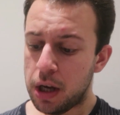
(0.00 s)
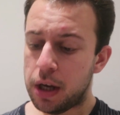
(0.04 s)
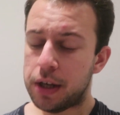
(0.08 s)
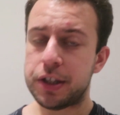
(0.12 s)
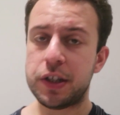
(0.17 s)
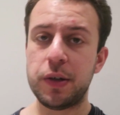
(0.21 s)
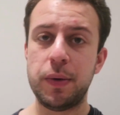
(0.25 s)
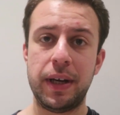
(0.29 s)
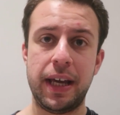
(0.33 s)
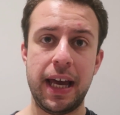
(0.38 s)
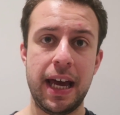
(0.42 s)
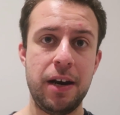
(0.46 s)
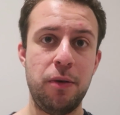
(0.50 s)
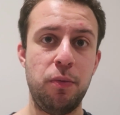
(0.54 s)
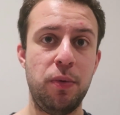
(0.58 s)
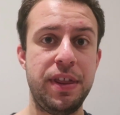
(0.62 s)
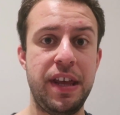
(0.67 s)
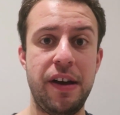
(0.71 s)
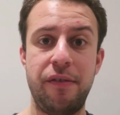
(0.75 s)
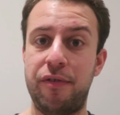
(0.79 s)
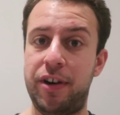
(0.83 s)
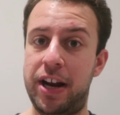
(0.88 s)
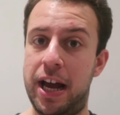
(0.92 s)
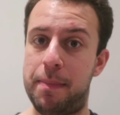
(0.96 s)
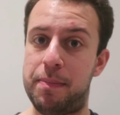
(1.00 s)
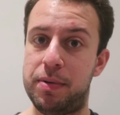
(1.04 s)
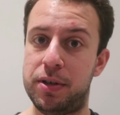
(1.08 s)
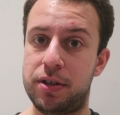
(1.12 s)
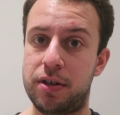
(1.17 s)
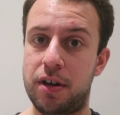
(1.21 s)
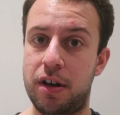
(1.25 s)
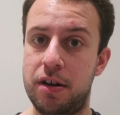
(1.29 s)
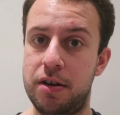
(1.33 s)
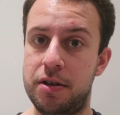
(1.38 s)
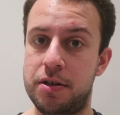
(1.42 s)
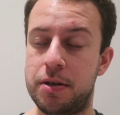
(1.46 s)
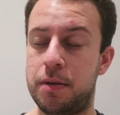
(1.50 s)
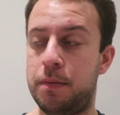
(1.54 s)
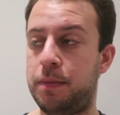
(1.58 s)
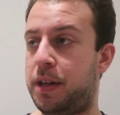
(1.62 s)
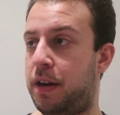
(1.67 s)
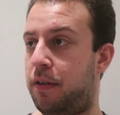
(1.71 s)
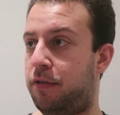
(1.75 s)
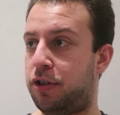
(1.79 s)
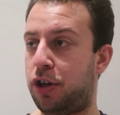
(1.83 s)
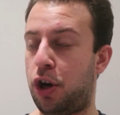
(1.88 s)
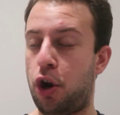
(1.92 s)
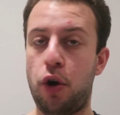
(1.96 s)
So again, with every episode
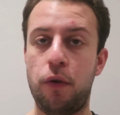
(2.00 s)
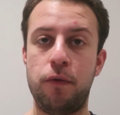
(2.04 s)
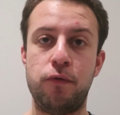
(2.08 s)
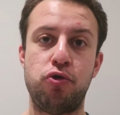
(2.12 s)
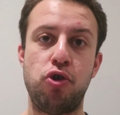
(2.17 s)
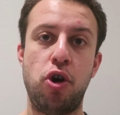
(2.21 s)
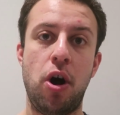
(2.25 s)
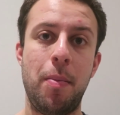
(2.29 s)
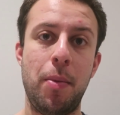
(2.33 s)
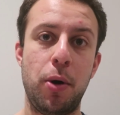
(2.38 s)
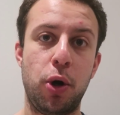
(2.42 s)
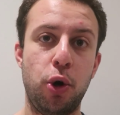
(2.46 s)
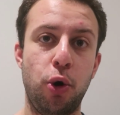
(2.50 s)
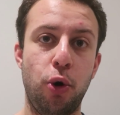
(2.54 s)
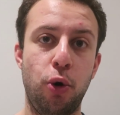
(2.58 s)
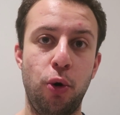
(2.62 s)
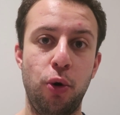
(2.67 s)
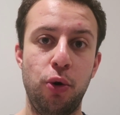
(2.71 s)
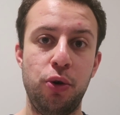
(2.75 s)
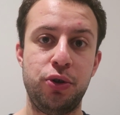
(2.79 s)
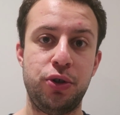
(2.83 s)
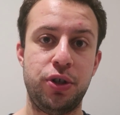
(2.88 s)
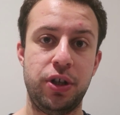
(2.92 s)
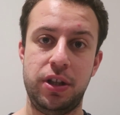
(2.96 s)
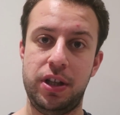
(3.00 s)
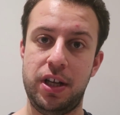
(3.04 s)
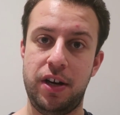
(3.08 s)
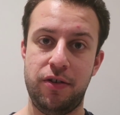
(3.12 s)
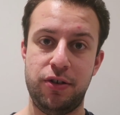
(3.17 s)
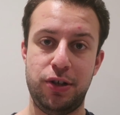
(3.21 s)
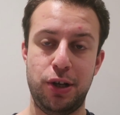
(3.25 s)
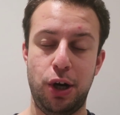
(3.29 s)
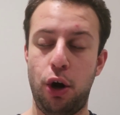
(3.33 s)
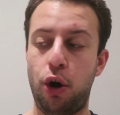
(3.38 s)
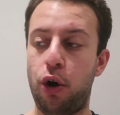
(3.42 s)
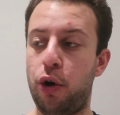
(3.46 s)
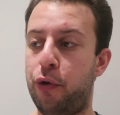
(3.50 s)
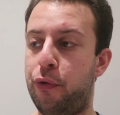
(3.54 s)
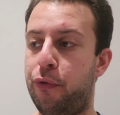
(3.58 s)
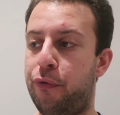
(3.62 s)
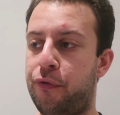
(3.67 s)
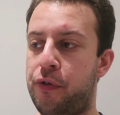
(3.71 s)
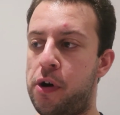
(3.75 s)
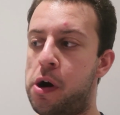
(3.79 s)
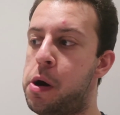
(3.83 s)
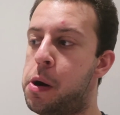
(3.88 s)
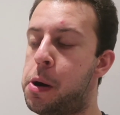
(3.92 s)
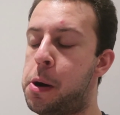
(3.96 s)
there is a lot of drama caused and there is a lot
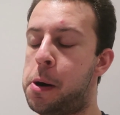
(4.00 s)
of